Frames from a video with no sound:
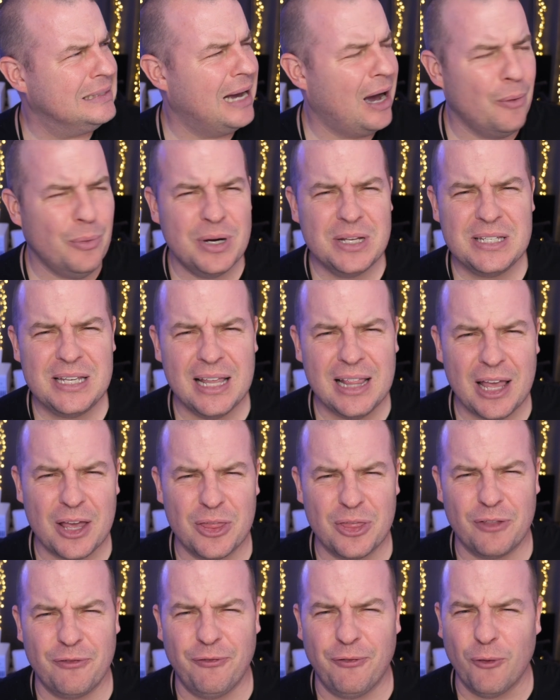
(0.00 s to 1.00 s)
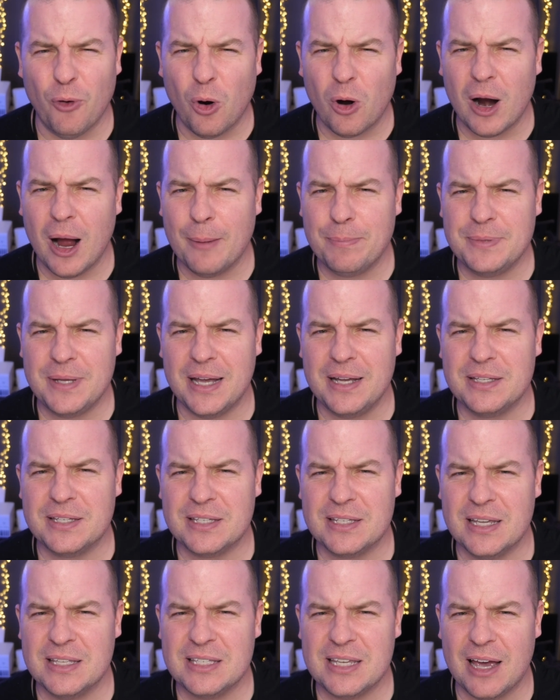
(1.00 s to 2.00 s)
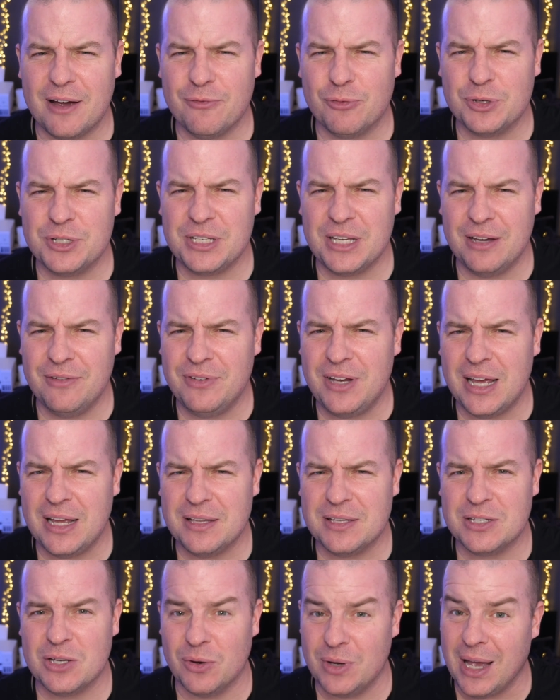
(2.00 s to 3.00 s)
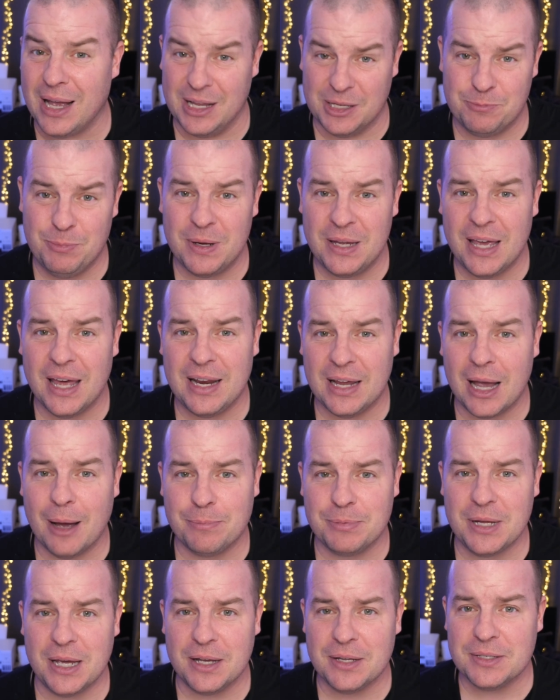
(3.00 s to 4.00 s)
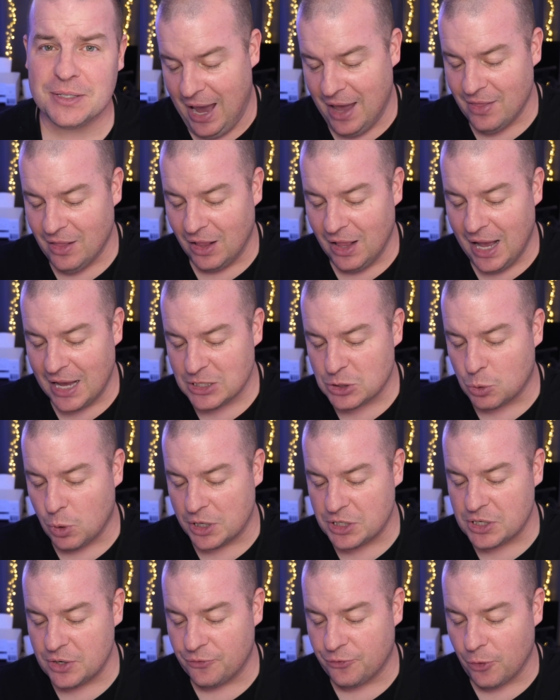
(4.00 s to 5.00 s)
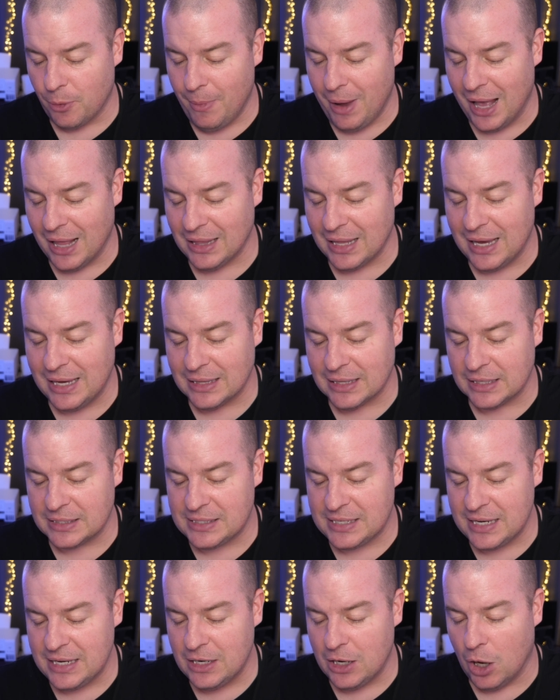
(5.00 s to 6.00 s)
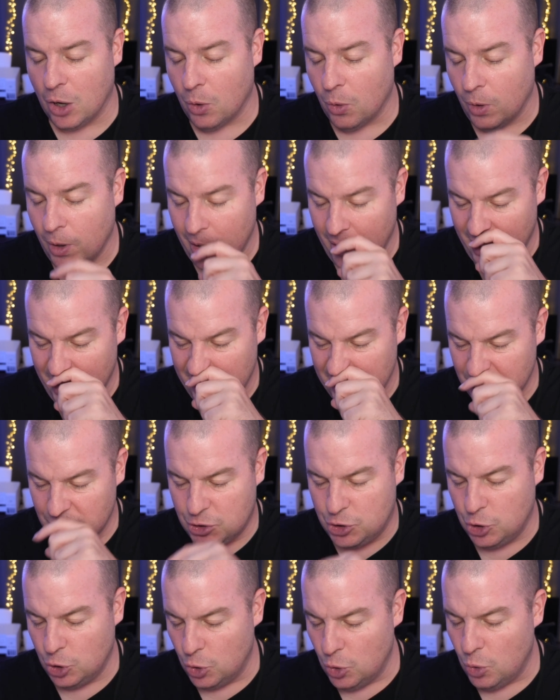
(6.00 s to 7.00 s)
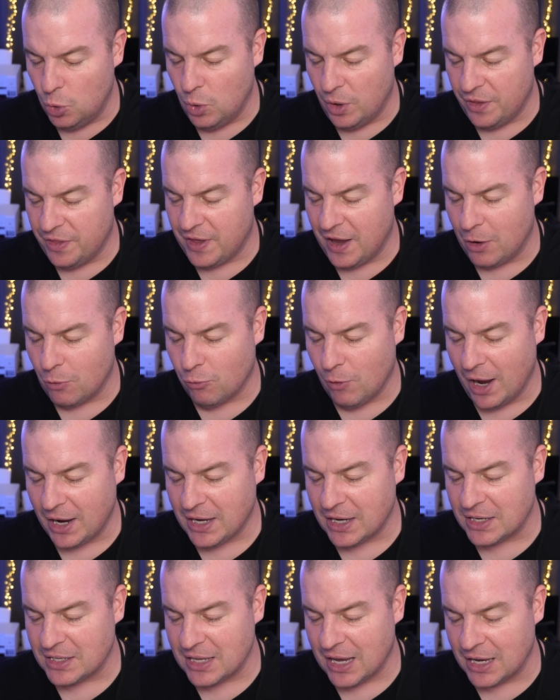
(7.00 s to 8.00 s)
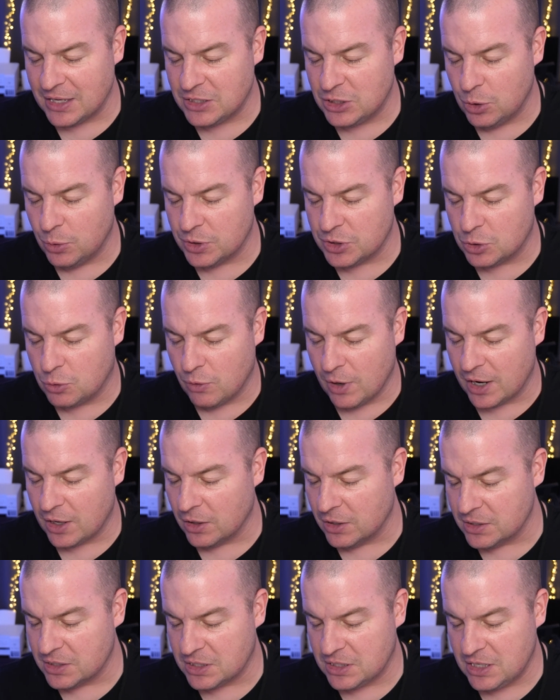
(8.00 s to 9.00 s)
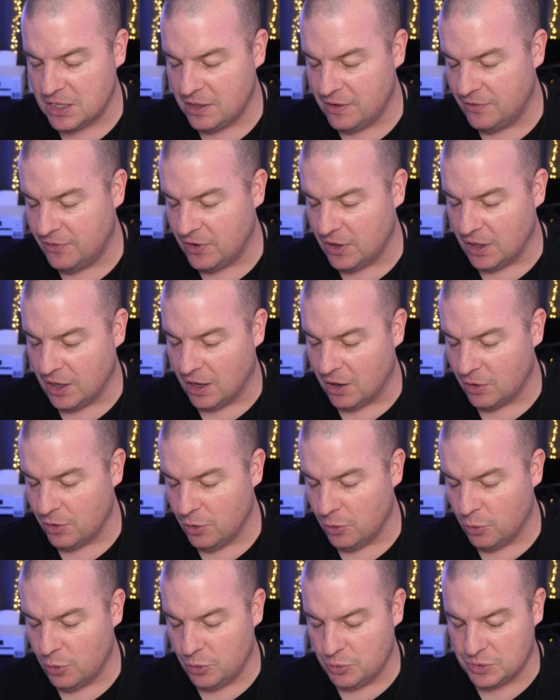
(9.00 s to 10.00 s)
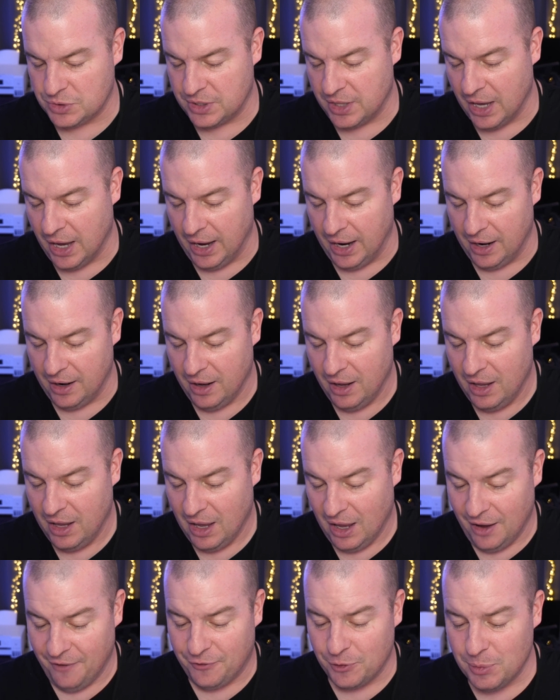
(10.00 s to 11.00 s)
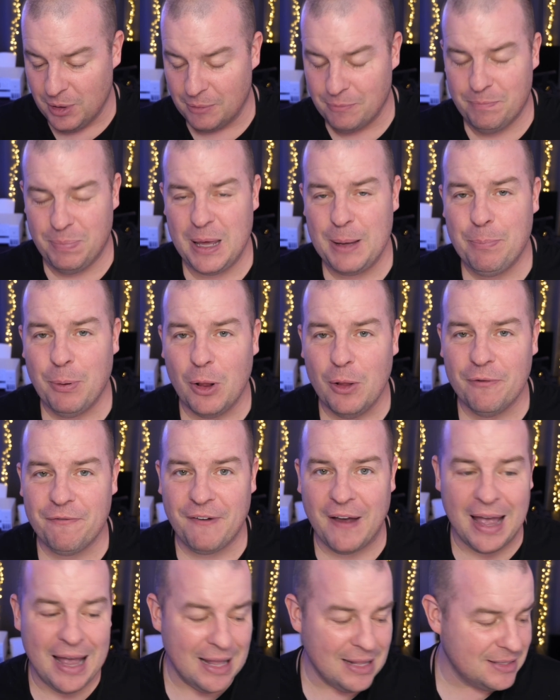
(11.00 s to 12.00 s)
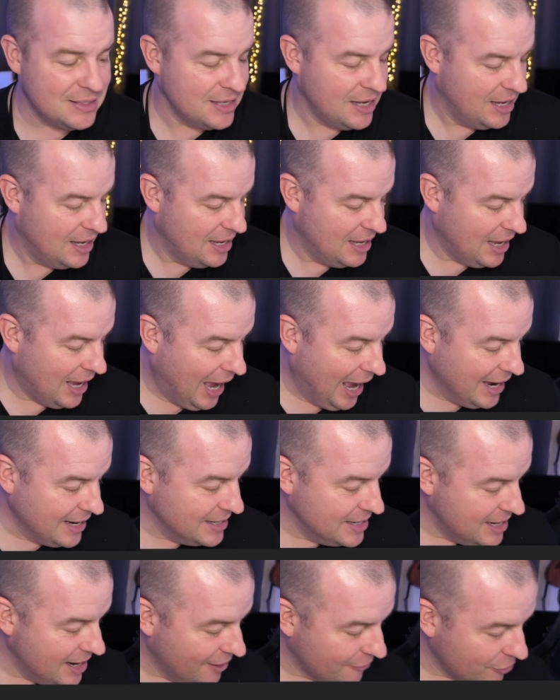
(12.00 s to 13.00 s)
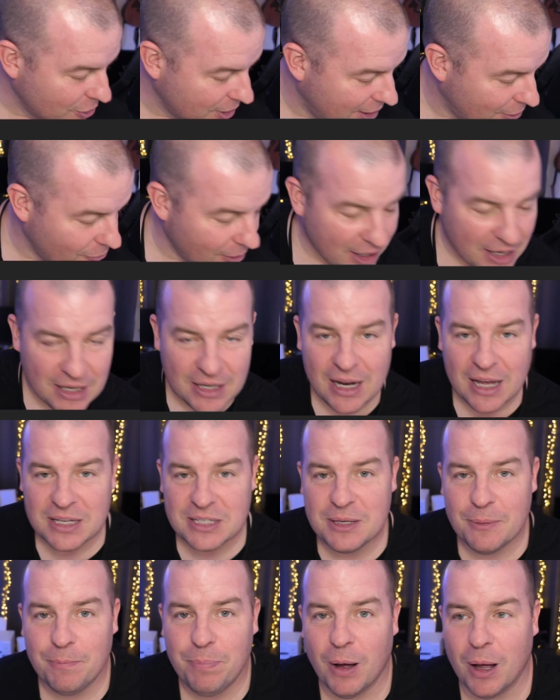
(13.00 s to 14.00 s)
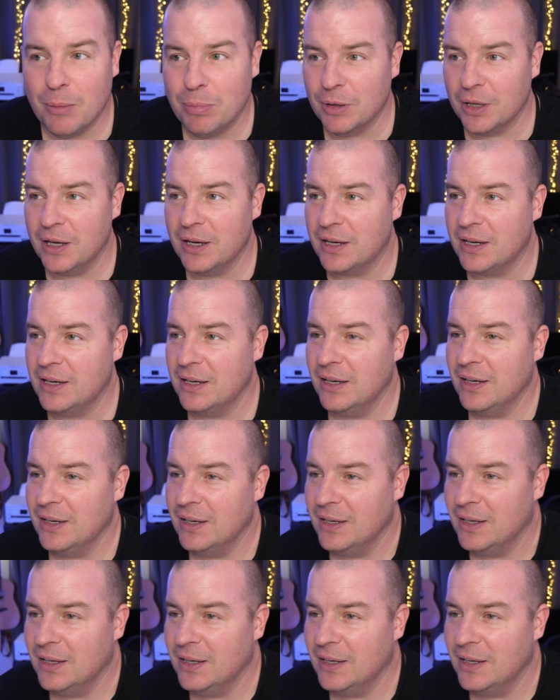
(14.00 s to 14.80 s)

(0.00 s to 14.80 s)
I want to say like four updates since I've received it. So yeah, it's been getting updates. And the last question from LA Latino do they recognize you as Greggles TV? I don't know who's they. If you mean people, fans, I never get recognized in public.